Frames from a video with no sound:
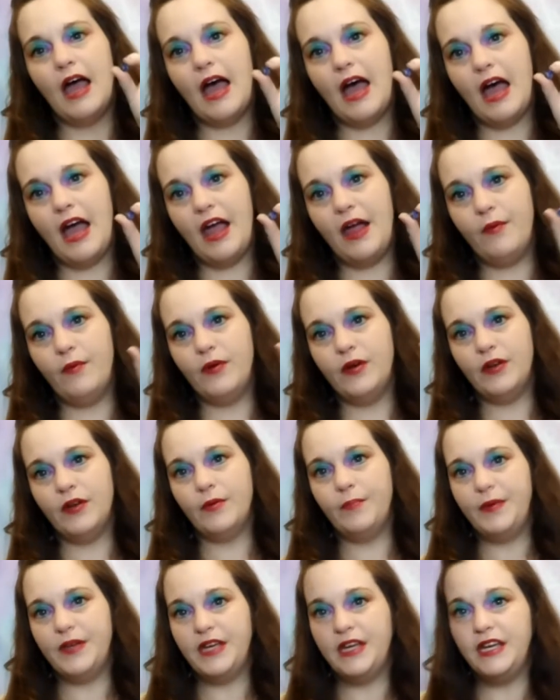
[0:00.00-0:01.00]
I
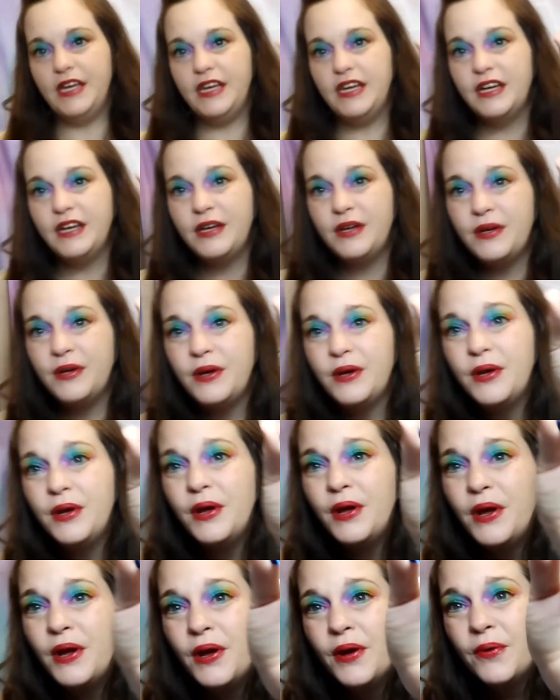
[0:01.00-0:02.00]
will be
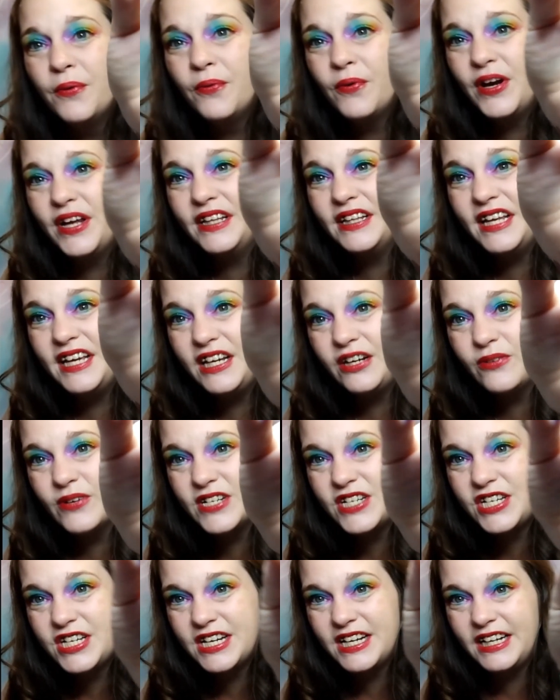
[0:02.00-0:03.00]

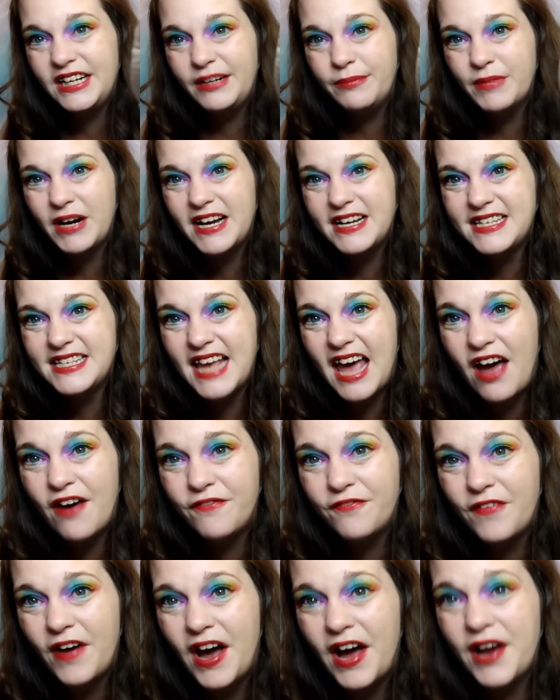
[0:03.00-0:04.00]
relinquishing my
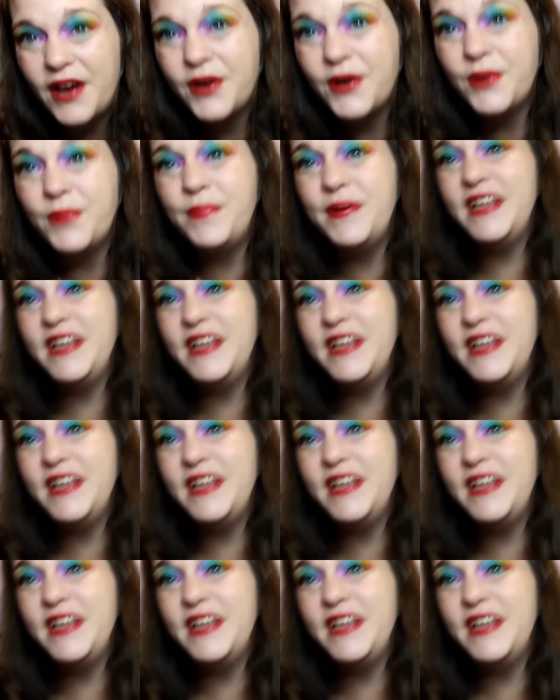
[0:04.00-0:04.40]
sapphire